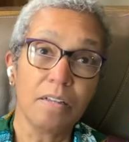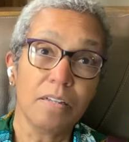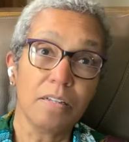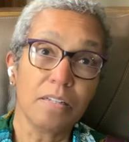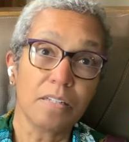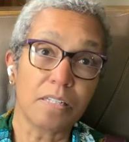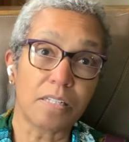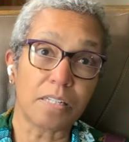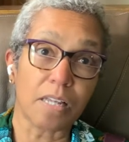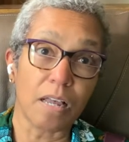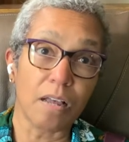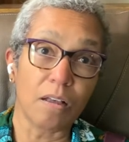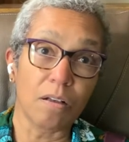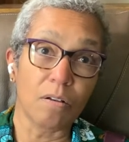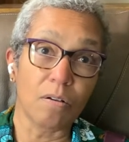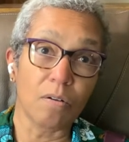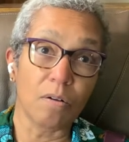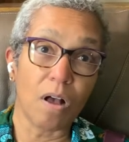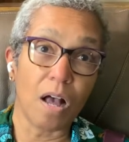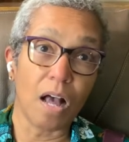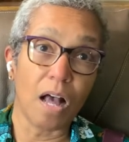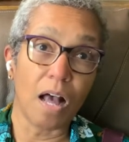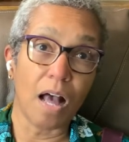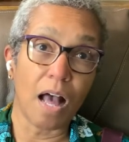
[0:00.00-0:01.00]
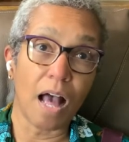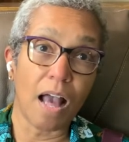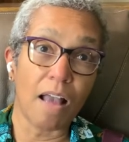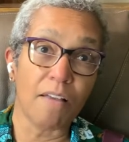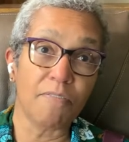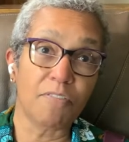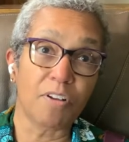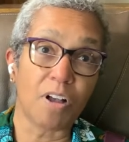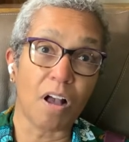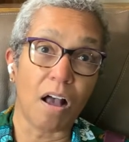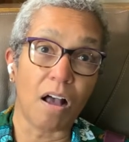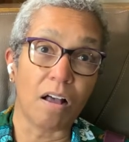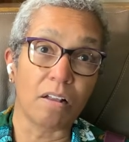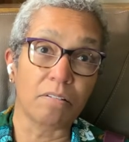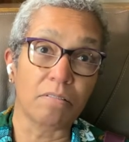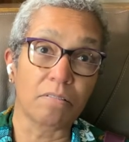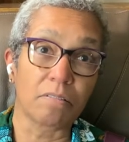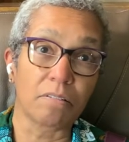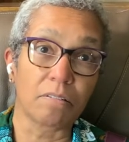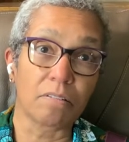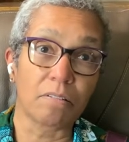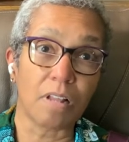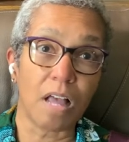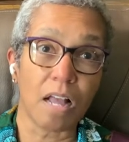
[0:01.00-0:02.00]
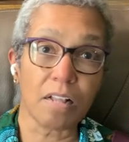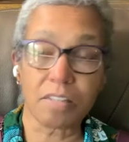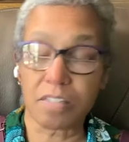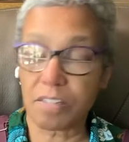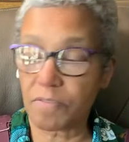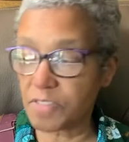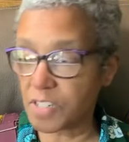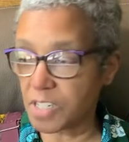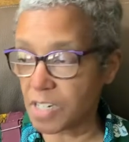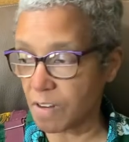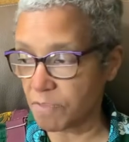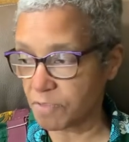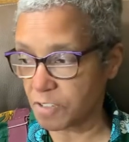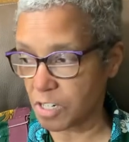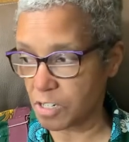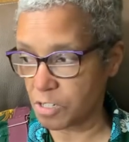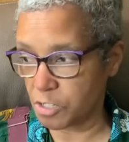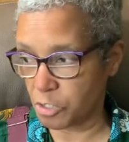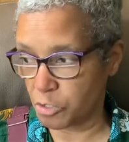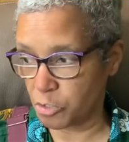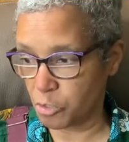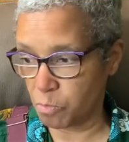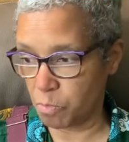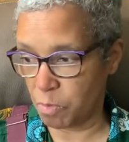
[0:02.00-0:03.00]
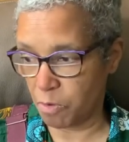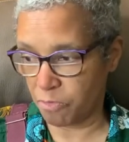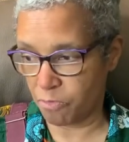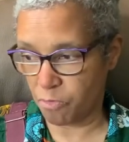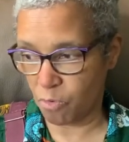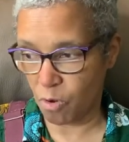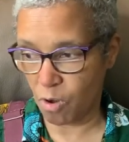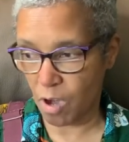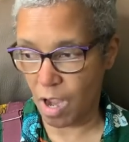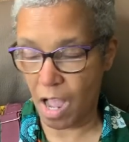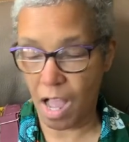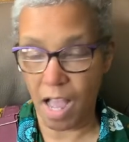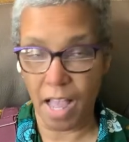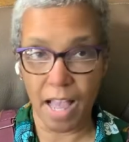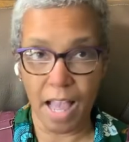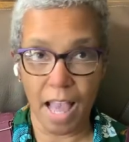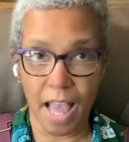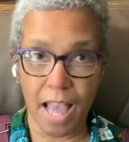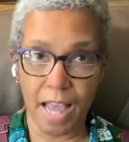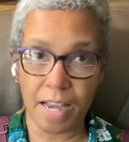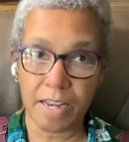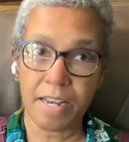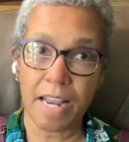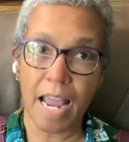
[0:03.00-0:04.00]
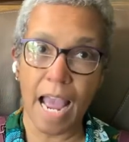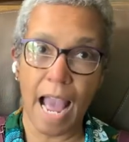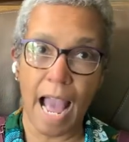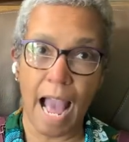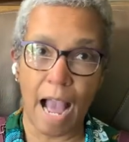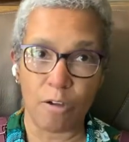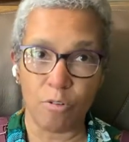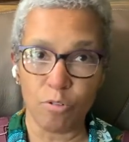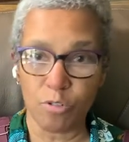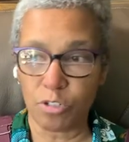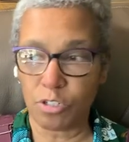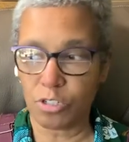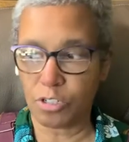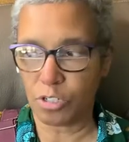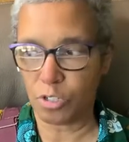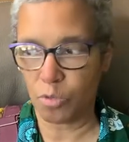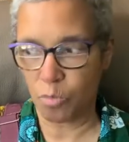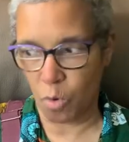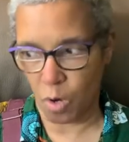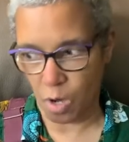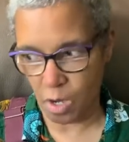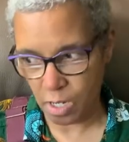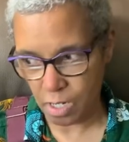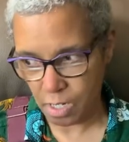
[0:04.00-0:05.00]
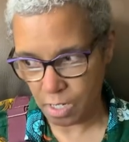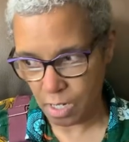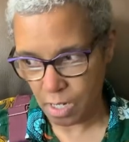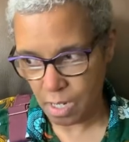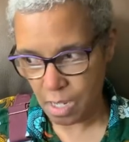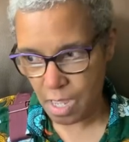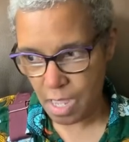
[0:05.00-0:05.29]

So I've got lots of stuff to do before I head out to work.